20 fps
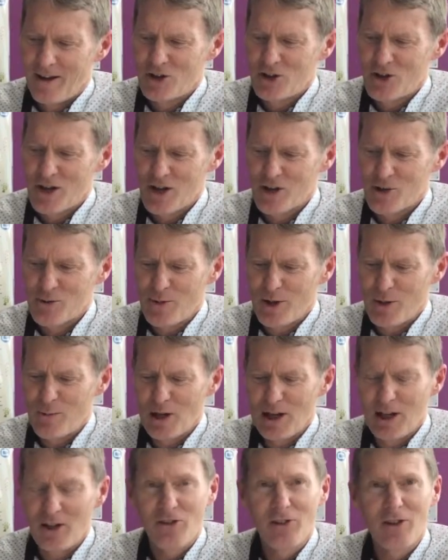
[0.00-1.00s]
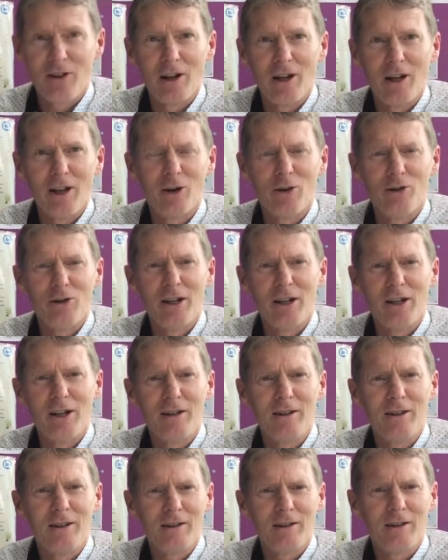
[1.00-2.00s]
Jasmine, Melissa,
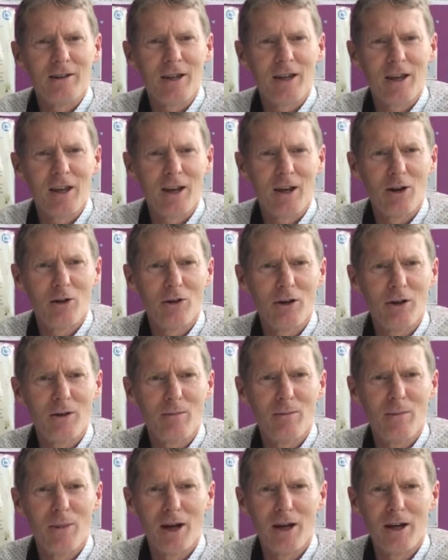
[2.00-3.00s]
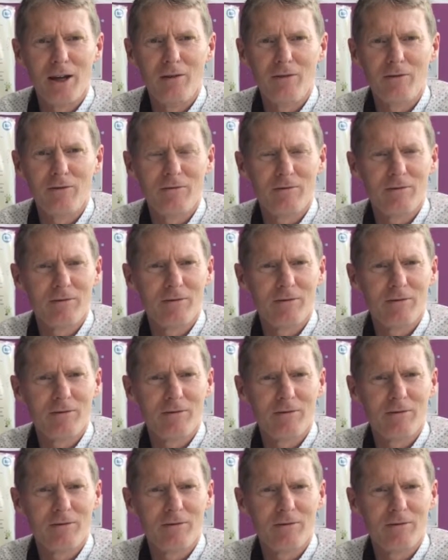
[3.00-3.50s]
Leonie, Kira, Maeve,